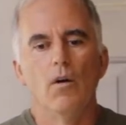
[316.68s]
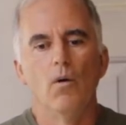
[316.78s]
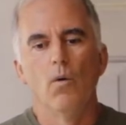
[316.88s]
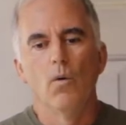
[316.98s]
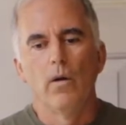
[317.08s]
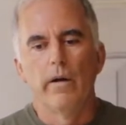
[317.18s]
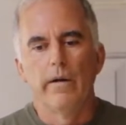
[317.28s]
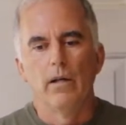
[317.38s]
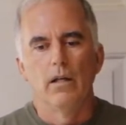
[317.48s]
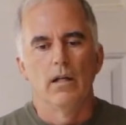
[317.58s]
or
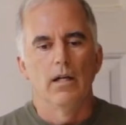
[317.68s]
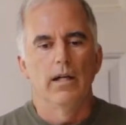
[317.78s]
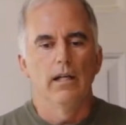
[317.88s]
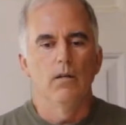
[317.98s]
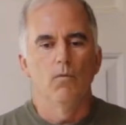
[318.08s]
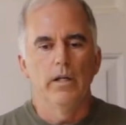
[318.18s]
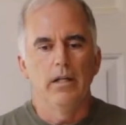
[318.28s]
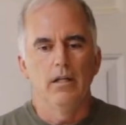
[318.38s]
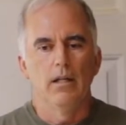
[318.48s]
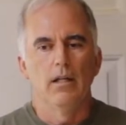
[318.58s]
I could
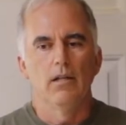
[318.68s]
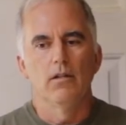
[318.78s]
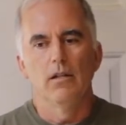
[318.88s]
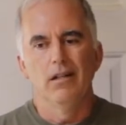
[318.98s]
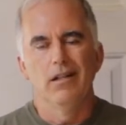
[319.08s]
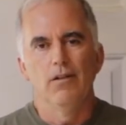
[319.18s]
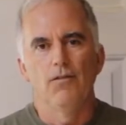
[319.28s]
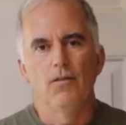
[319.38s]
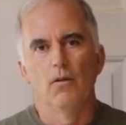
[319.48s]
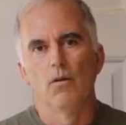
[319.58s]
wait until
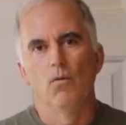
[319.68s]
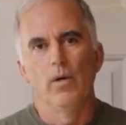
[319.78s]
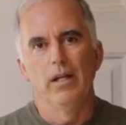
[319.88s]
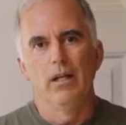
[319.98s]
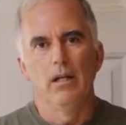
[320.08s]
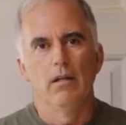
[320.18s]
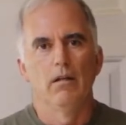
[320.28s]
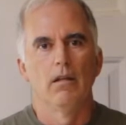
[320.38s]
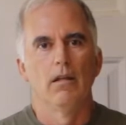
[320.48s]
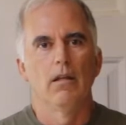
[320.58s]
if or when
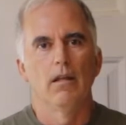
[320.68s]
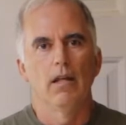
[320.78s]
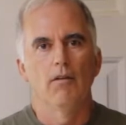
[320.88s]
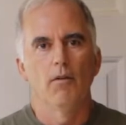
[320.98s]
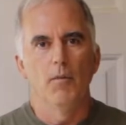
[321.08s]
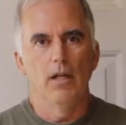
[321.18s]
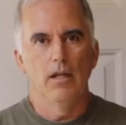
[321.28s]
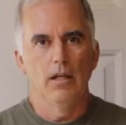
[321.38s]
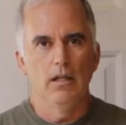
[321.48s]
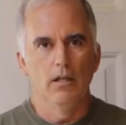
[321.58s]
they ever made
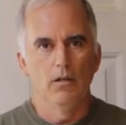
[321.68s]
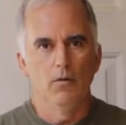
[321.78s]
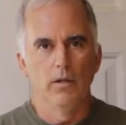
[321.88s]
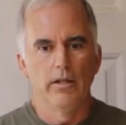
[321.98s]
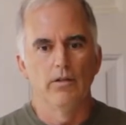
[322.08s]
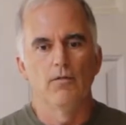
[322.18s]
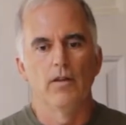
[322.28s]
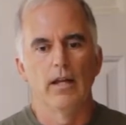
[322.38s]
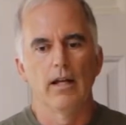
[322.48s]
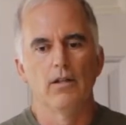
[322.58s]
any new ones for
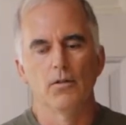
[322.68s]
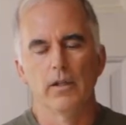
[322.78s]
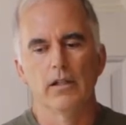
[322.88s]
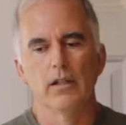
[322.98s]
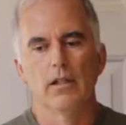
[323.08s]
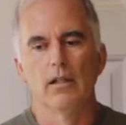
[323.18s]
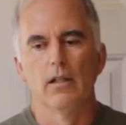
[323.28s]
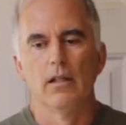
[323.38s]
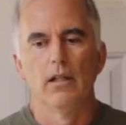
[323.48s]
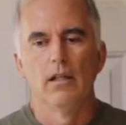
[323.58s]
that jointer,
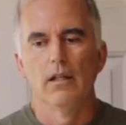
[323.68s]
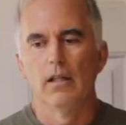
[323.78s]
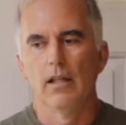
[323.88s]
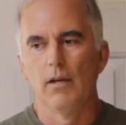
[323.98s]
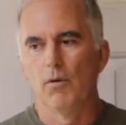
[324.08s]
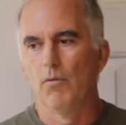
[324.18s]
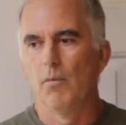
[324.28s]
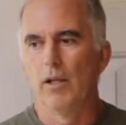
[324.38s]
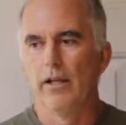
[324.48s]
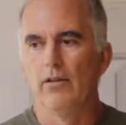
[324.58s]
then they would
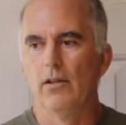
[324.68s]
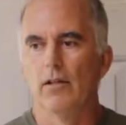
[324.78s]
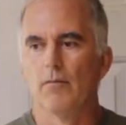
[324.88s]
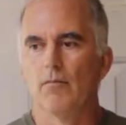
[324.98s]
replace it.